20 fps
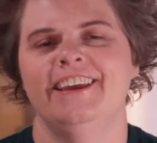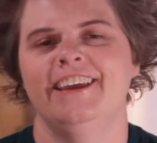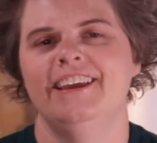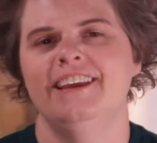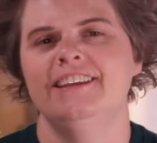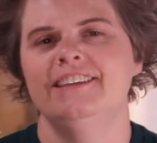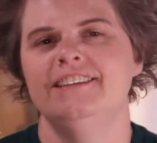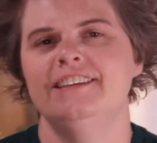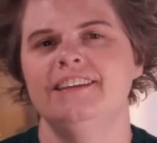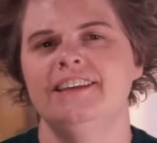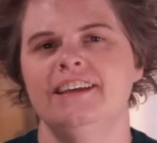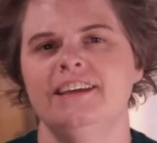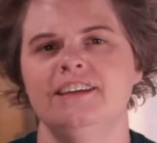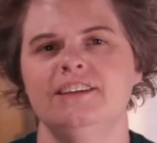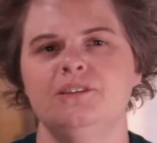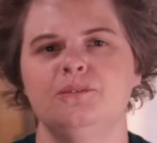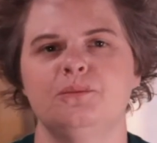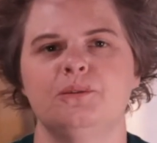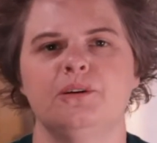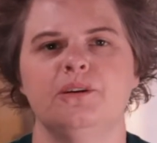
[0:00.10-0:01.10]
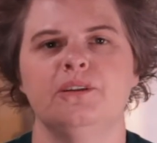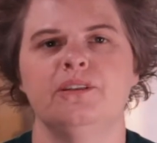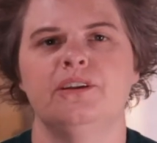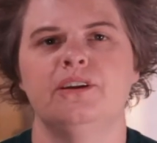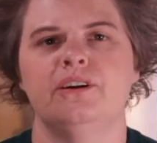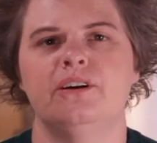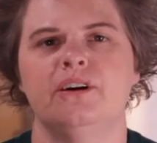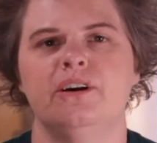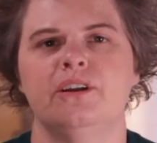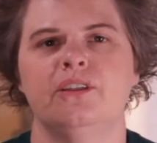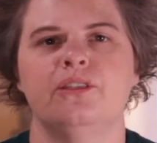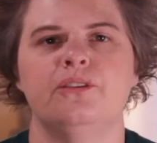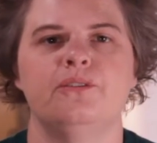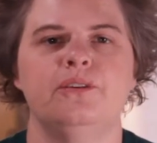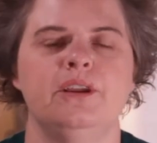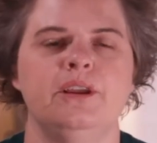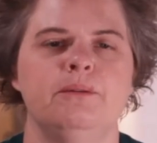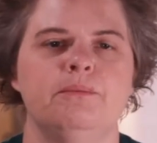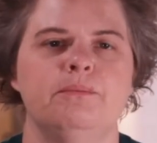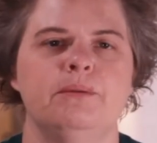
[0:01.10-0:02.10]
In today's world, there are
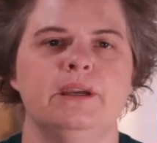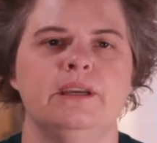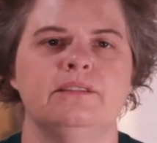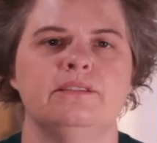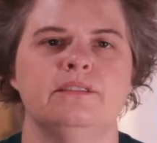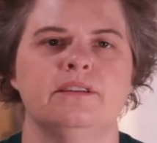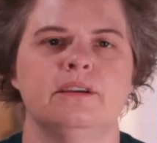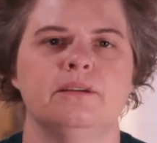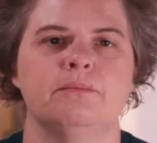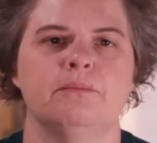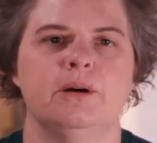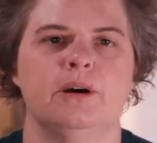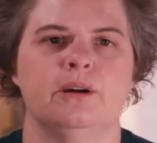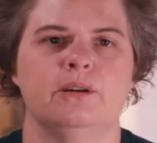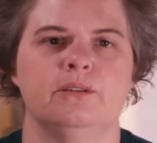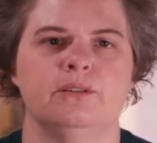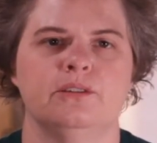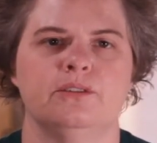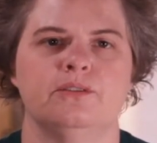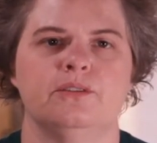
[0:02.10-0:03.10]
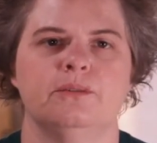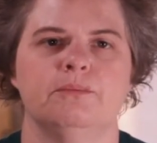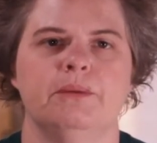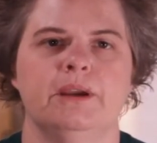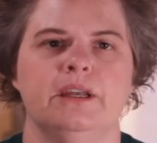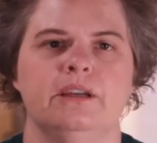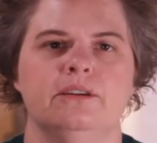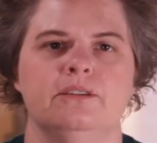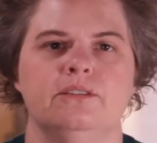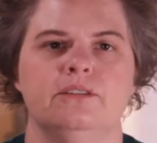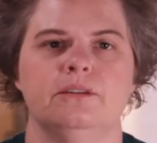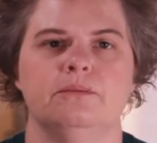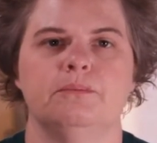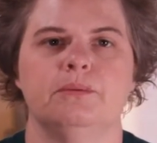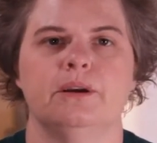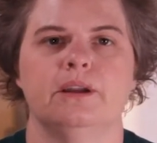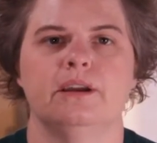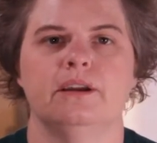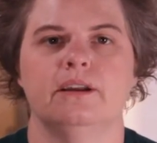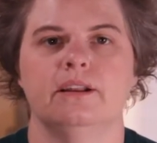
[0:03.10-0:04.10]
three basic models for managing
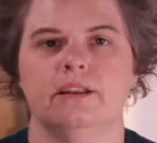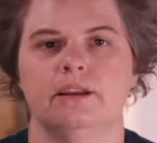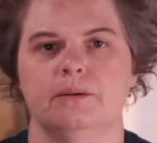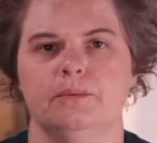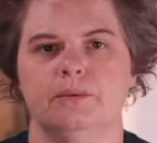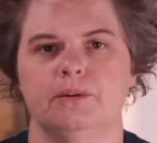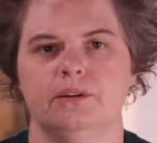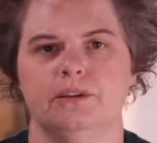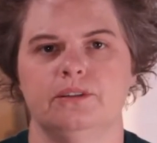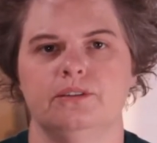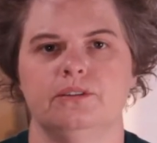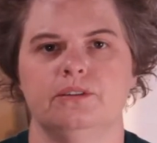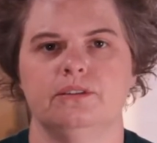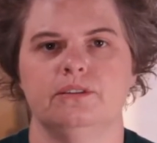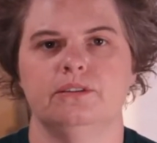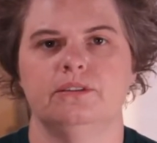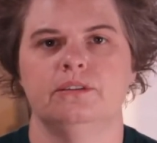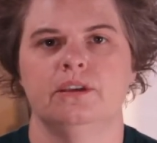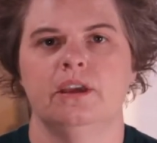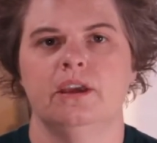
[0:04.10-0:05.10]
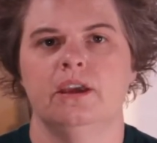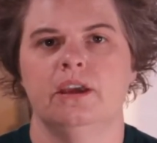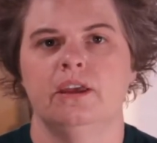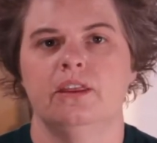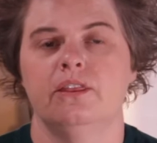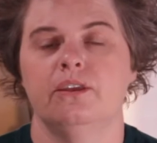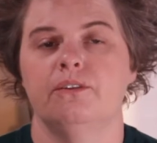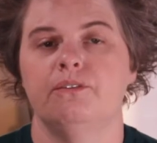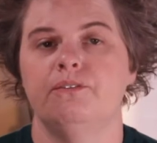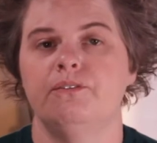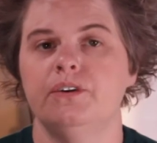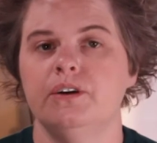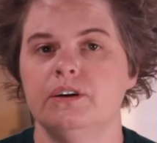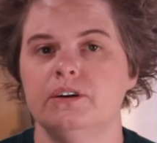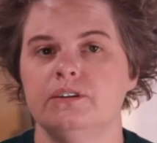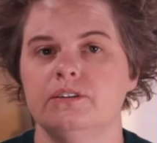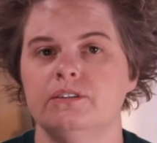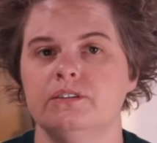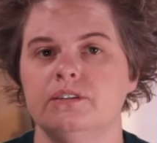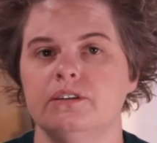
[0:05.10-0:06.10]
brand collaborations. The
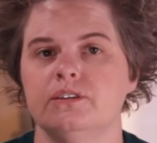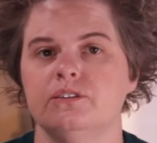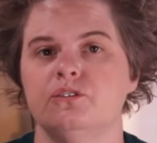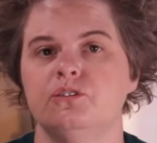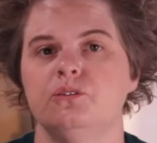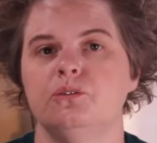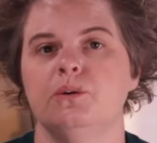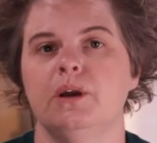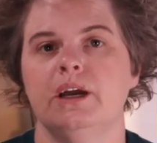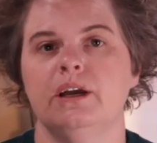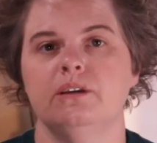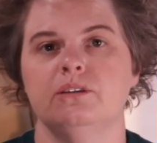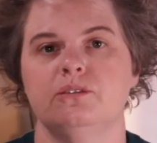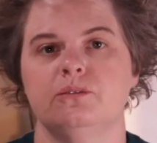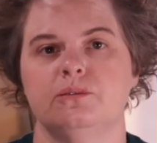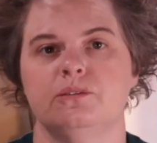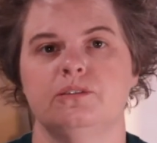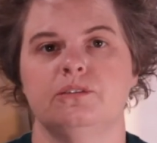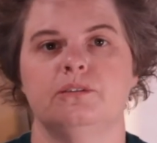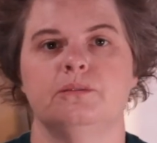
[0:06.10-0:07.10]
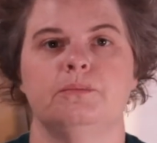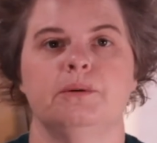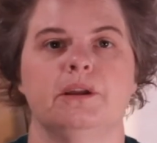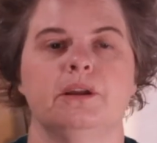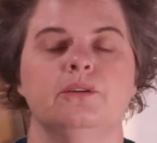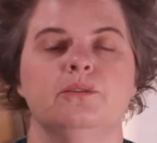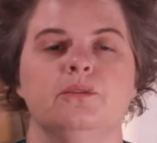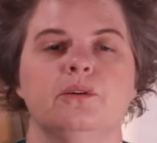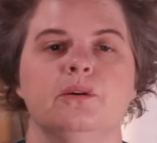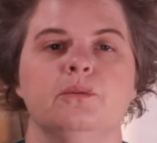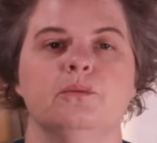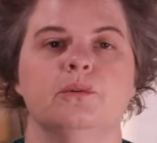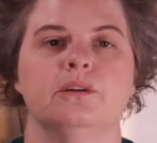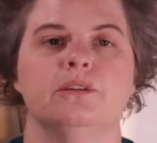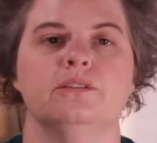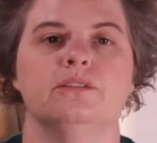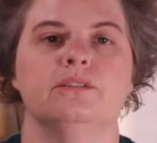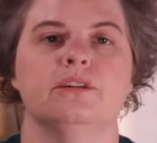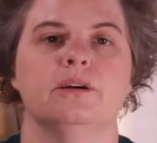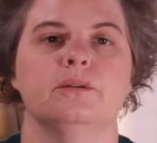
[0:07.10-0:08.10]
first is to outsource the brand to a
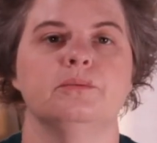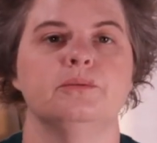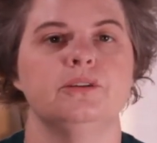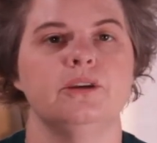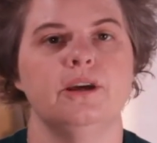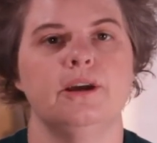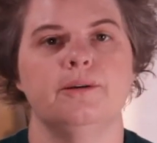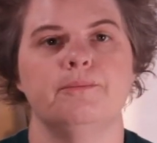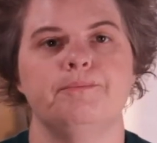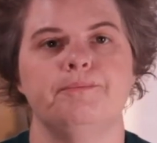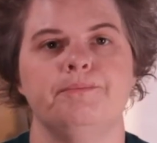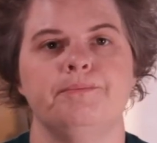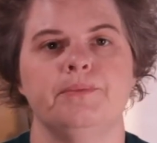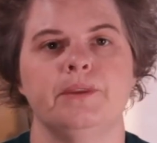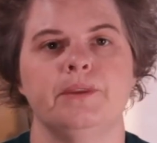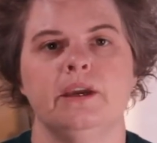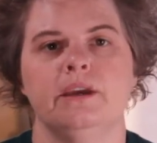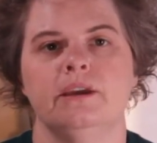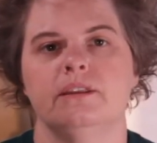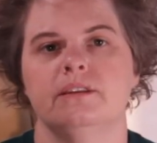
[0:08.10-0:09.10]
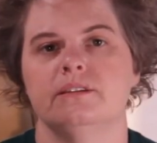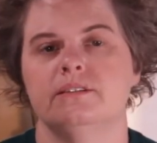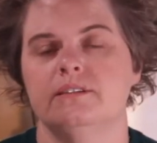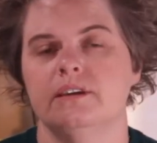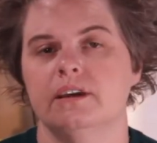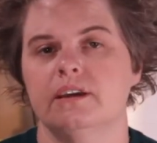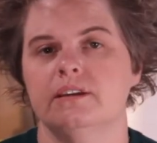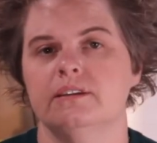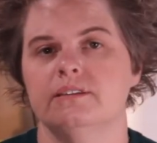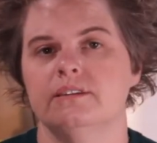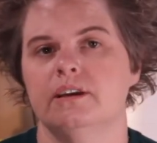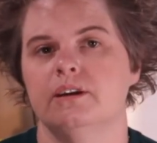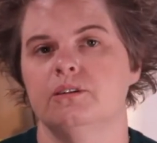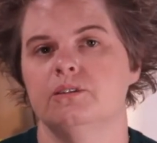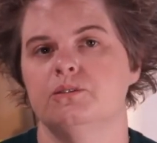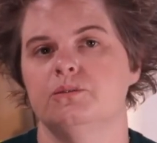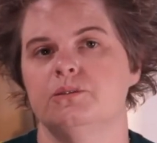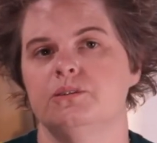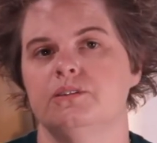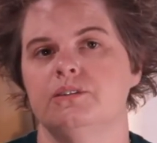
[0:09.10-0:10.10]
one-stop shop. The second is
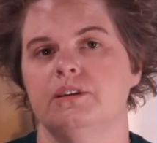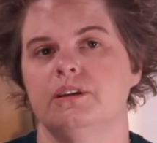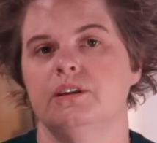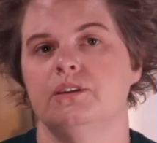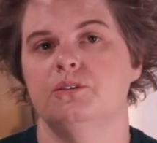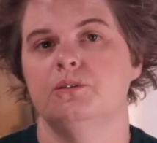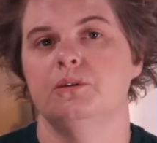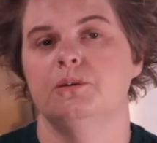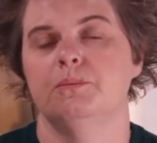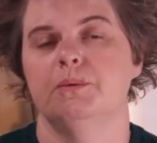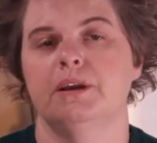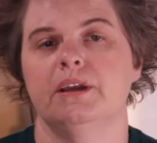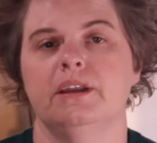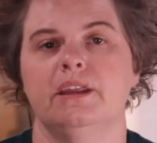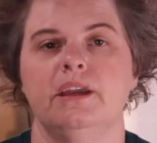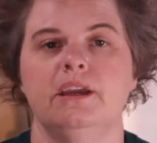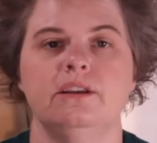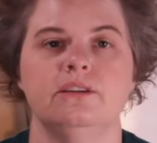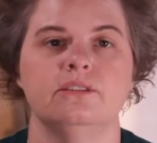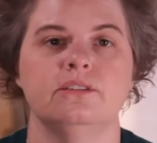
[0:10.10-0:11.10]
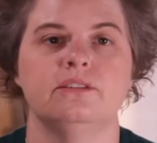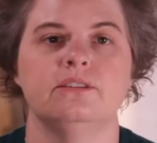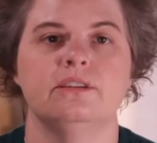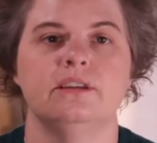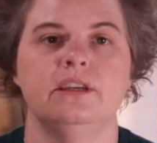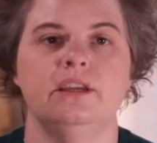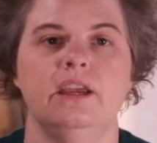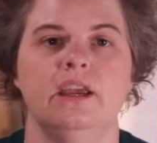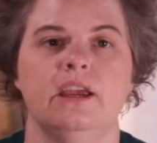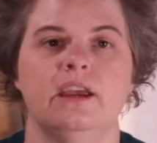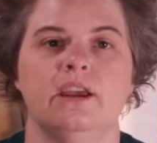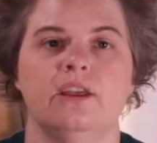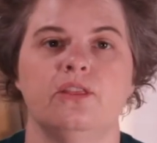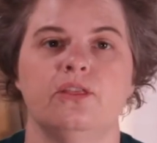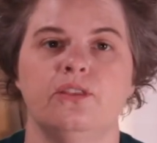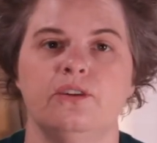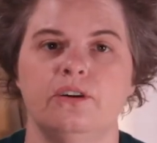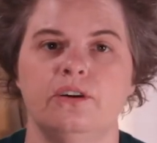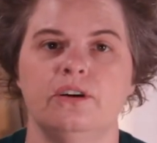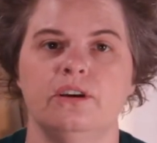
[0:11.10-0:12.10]
outsourcing it to a brand agency.
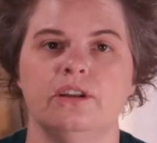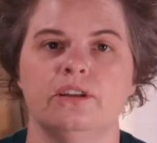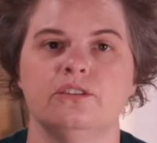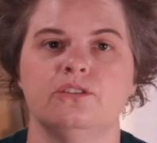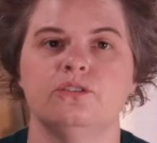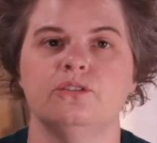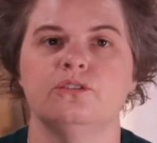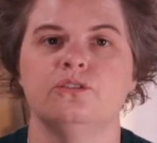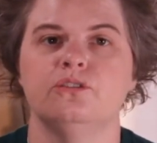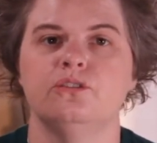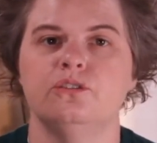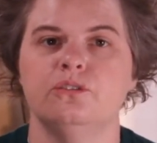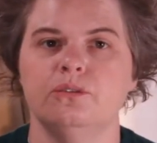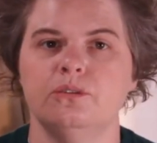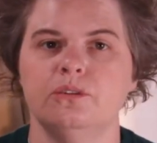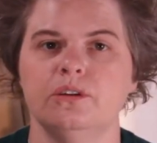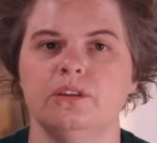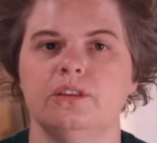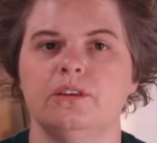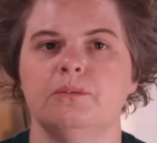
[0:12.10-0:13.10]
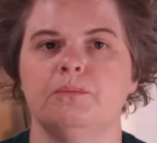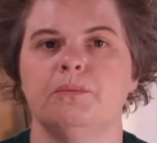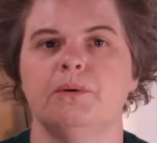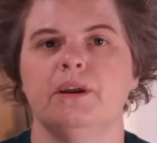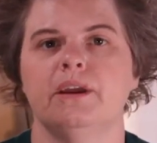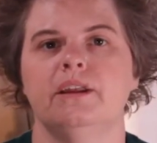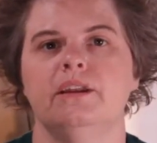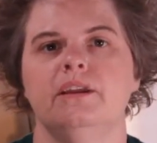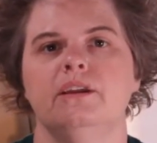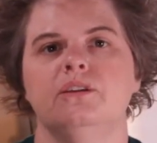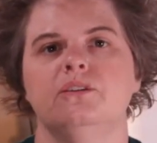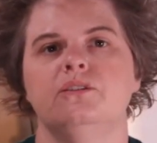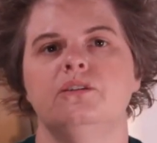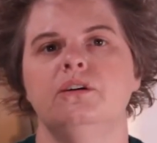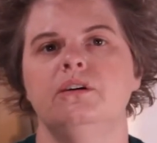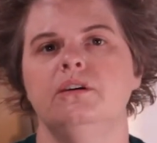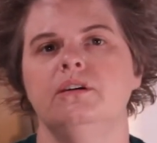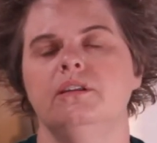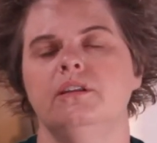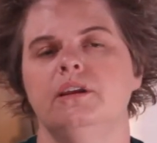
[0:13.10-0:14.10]
And third is to steward the brand
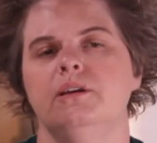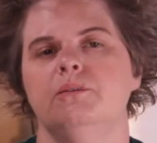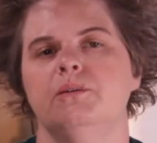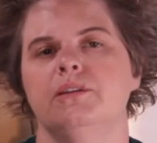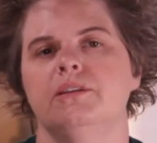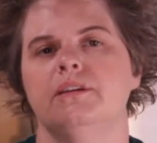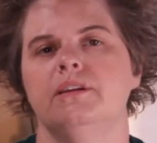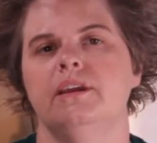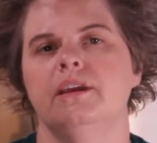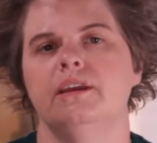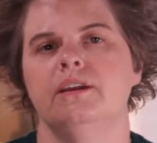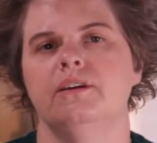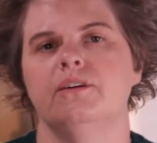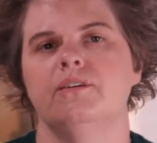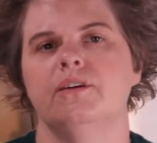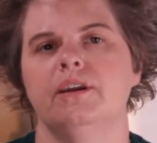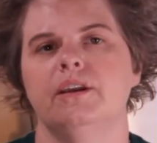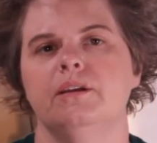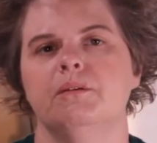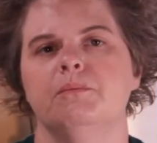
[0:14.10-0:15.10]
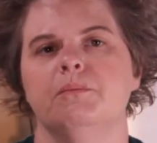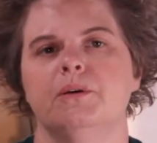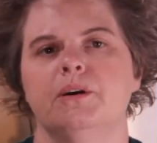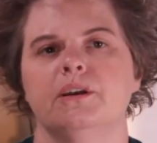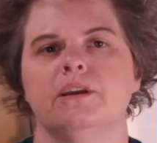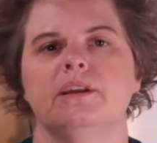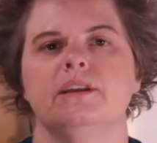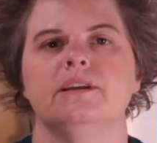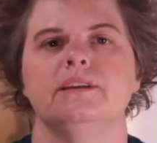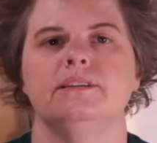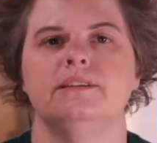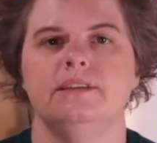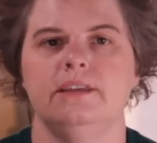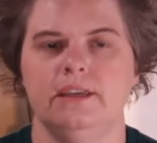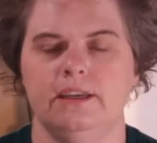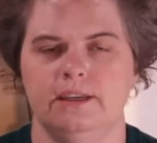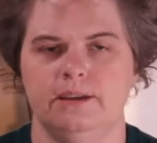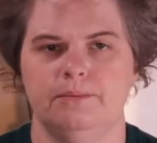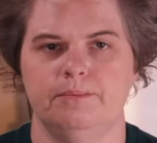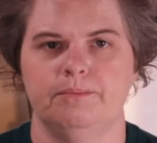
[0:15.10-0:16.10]
internally with an integrated marketing
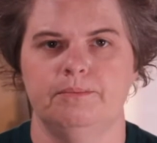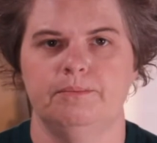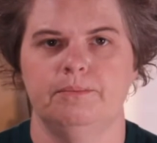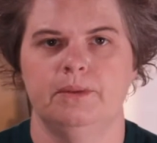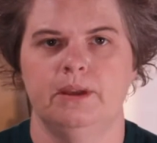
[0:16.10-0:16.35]
team.